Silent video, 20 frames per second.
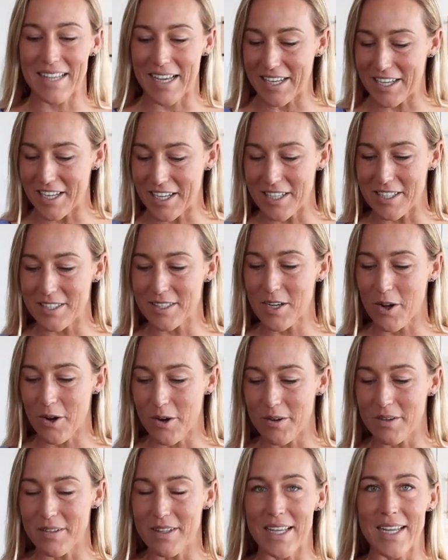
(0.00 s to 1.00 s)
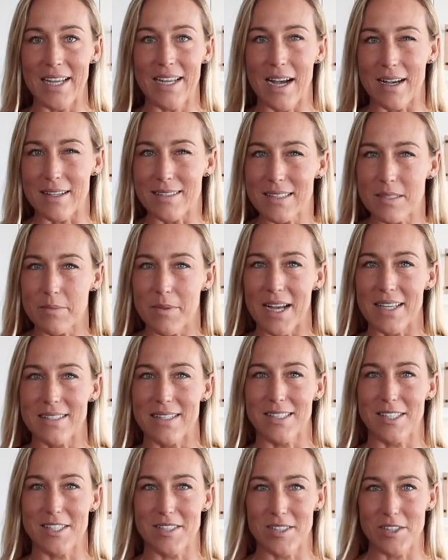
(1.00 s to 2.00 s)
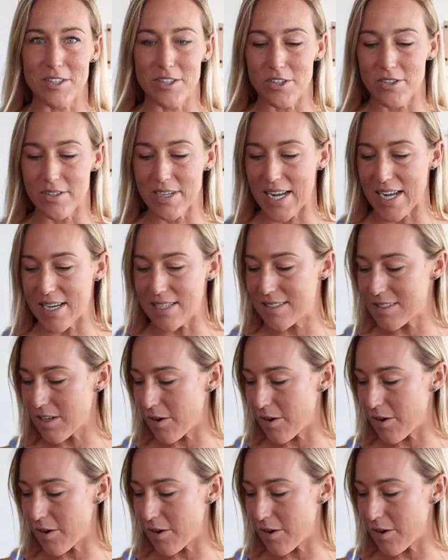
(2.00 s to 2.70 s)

and you can totally customize it to suit your needs.